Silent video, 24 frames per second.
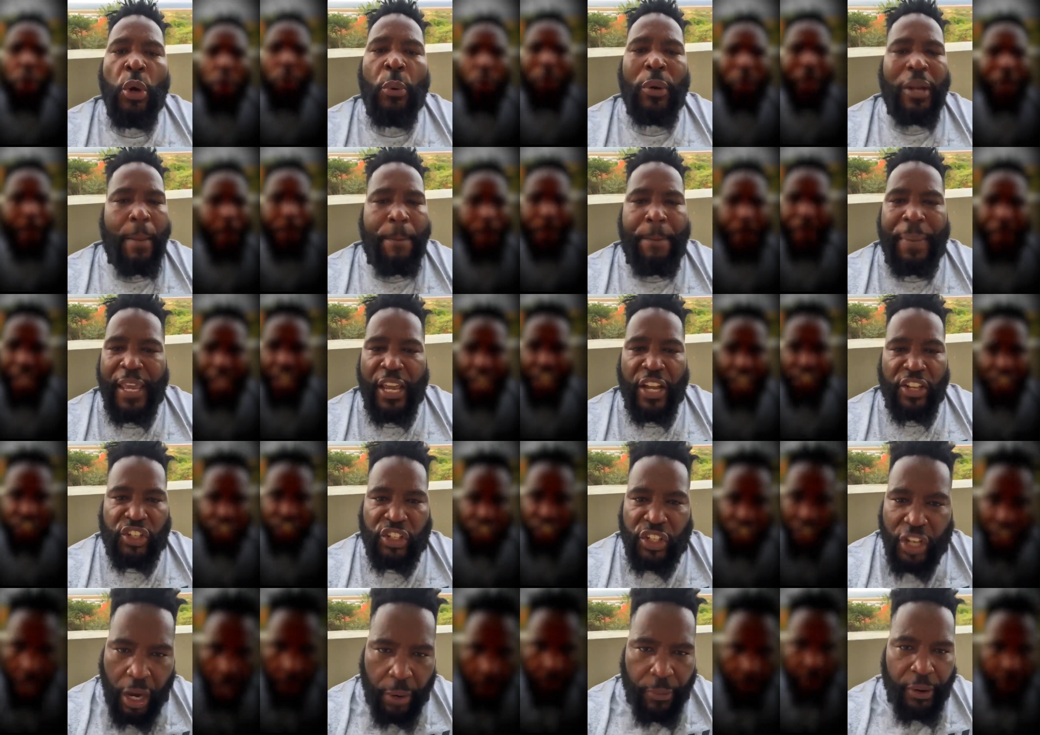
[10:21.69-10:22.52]
Speaker 1: you want to be
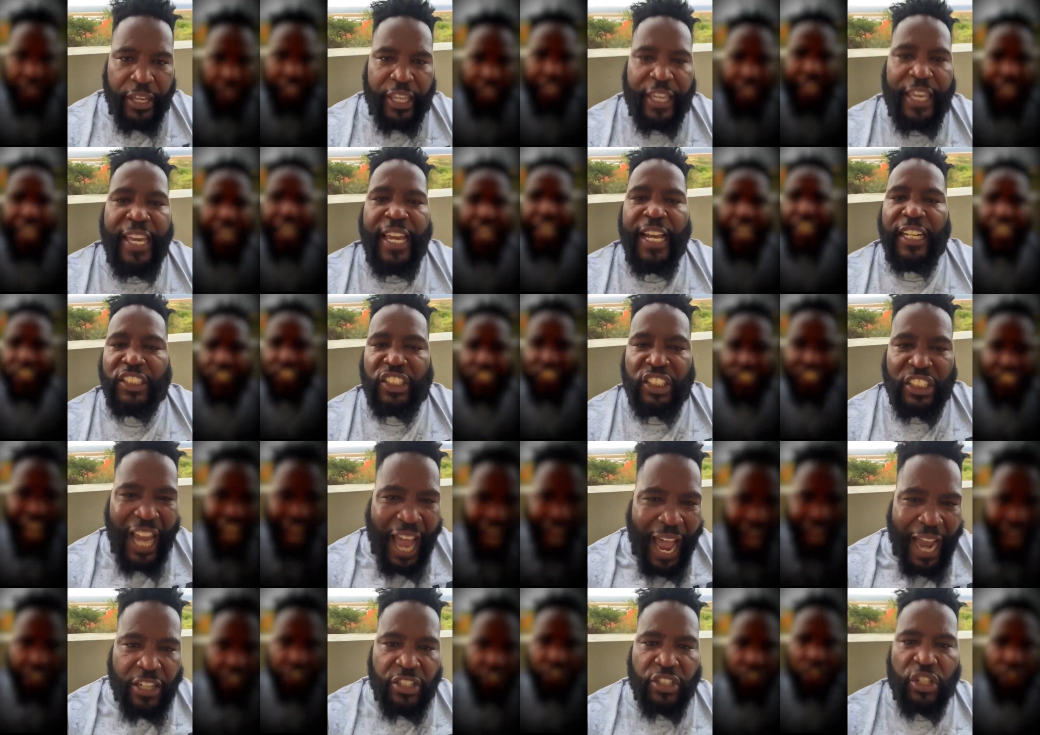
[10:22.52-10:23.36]
a Cherokee, a
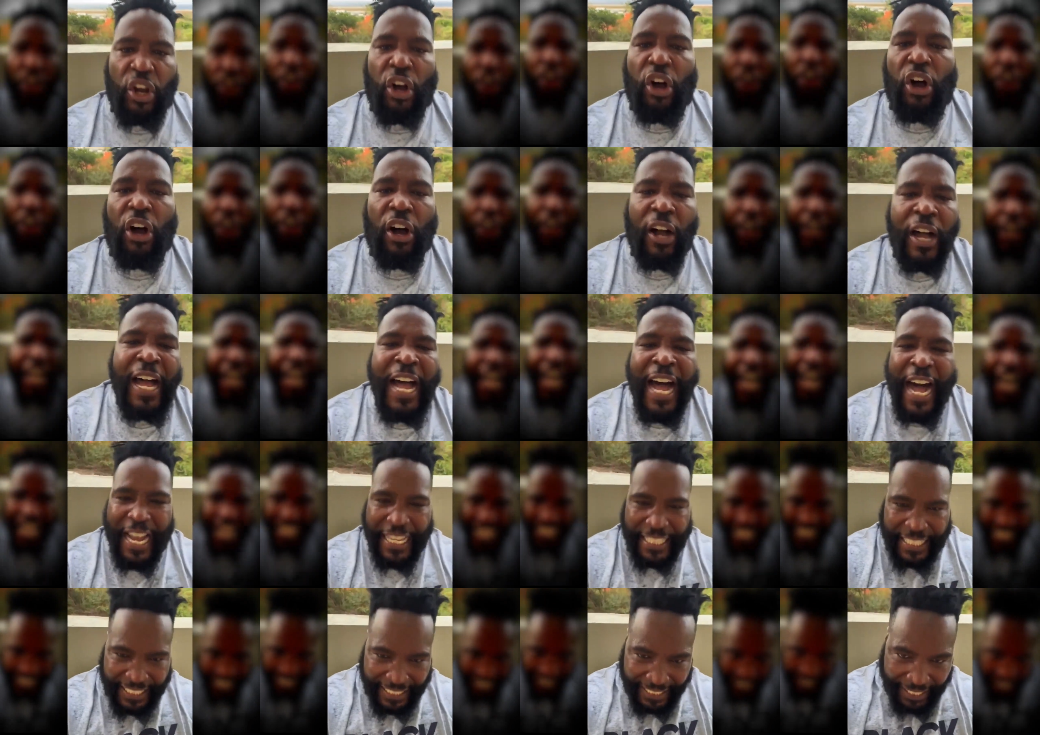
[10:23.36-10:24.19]
Choctaw,
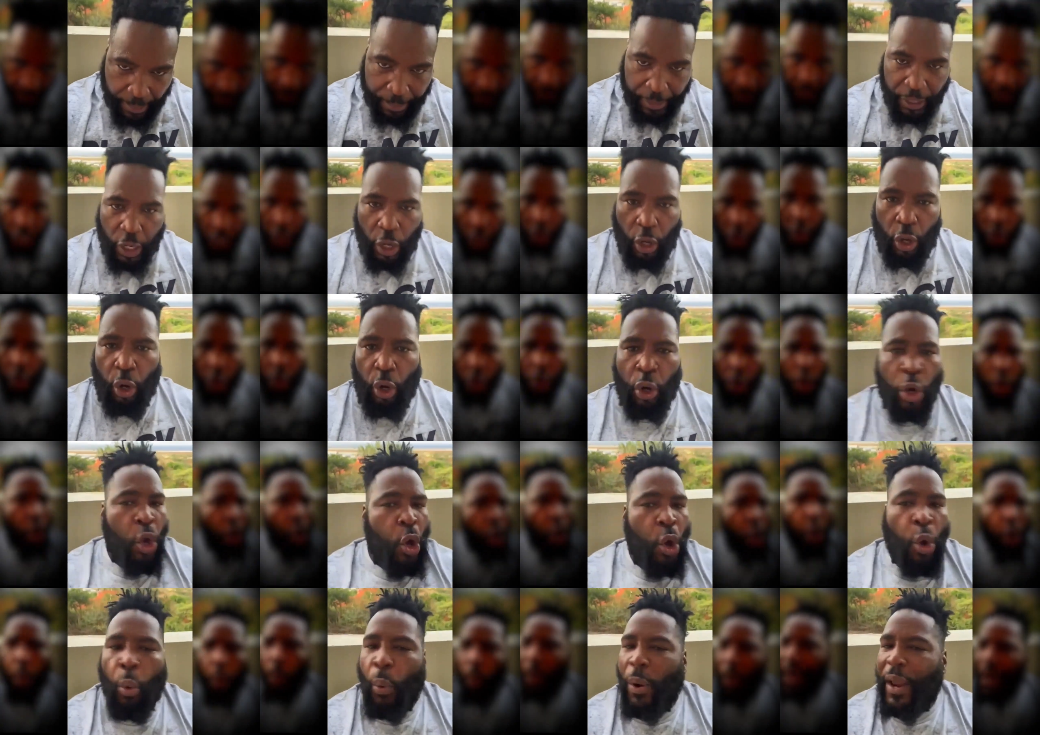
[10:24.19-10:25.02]
a
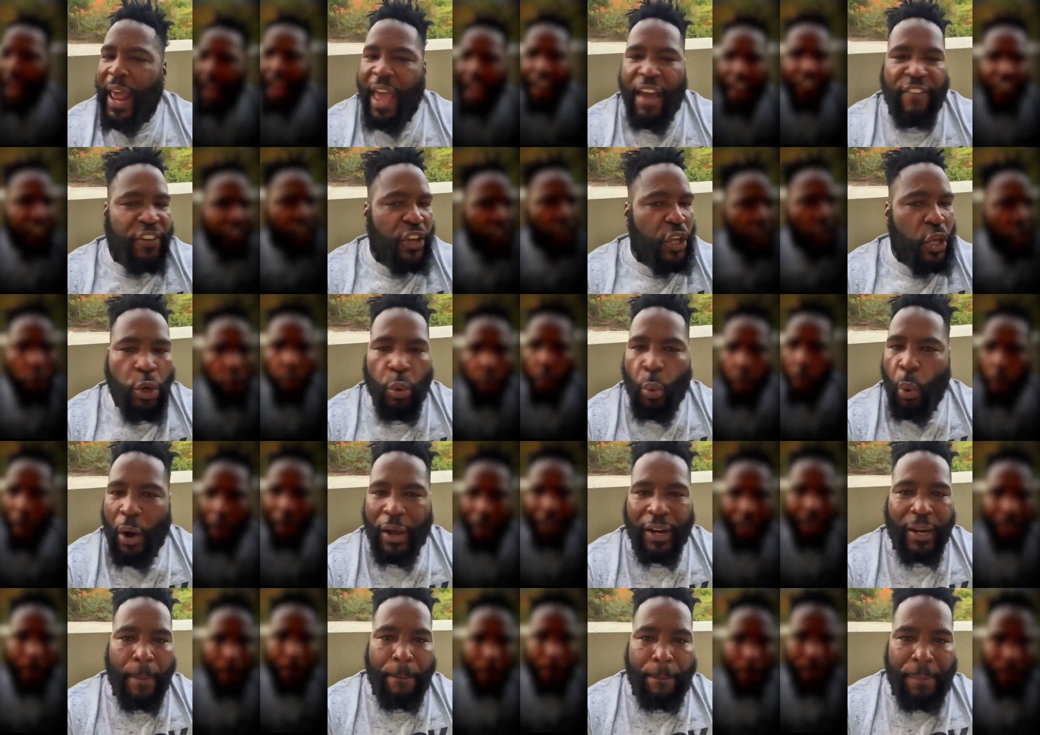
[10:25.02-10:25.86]
Seminole, whatever you
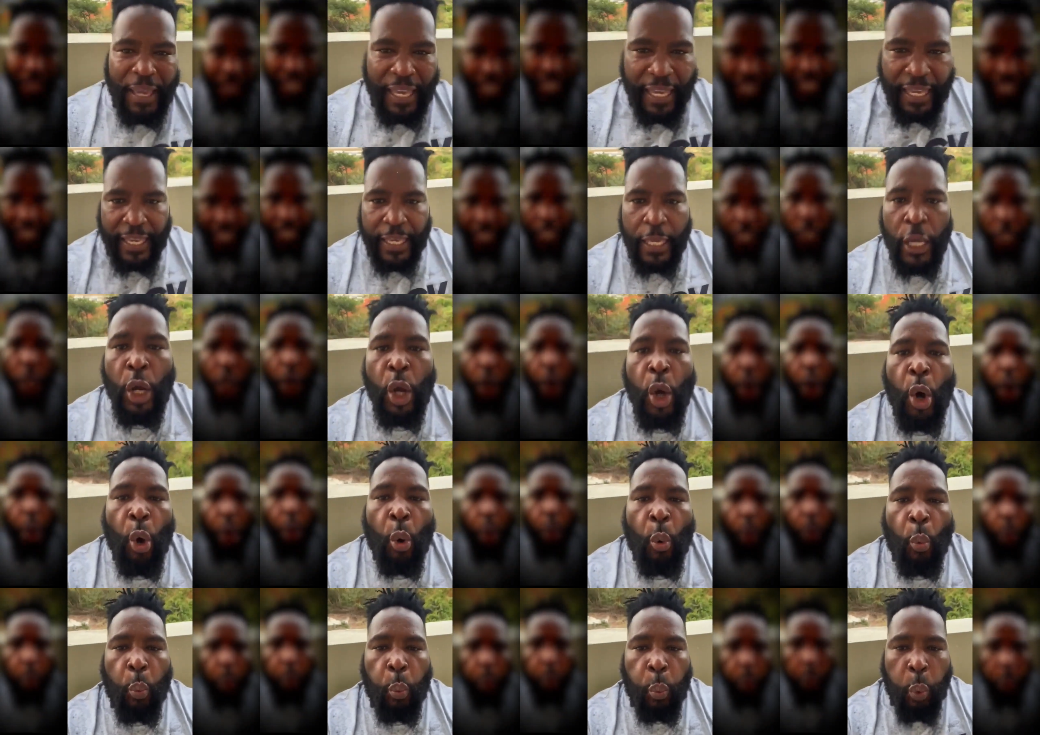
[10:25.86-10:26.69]
want to be.
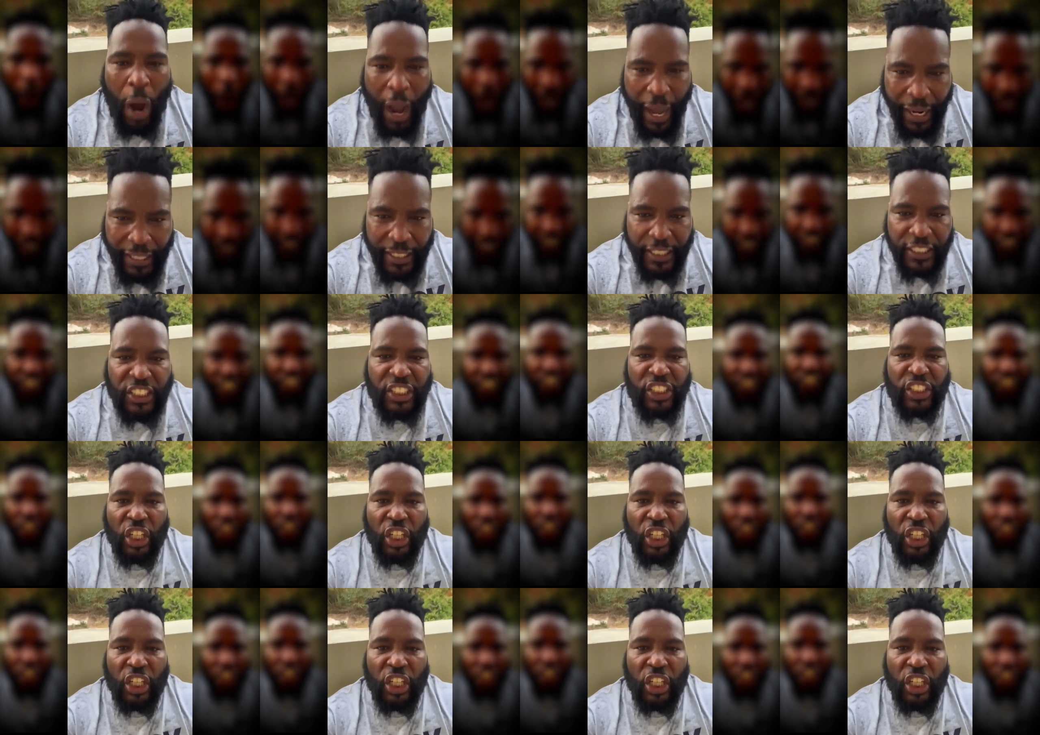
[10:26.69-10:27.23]
What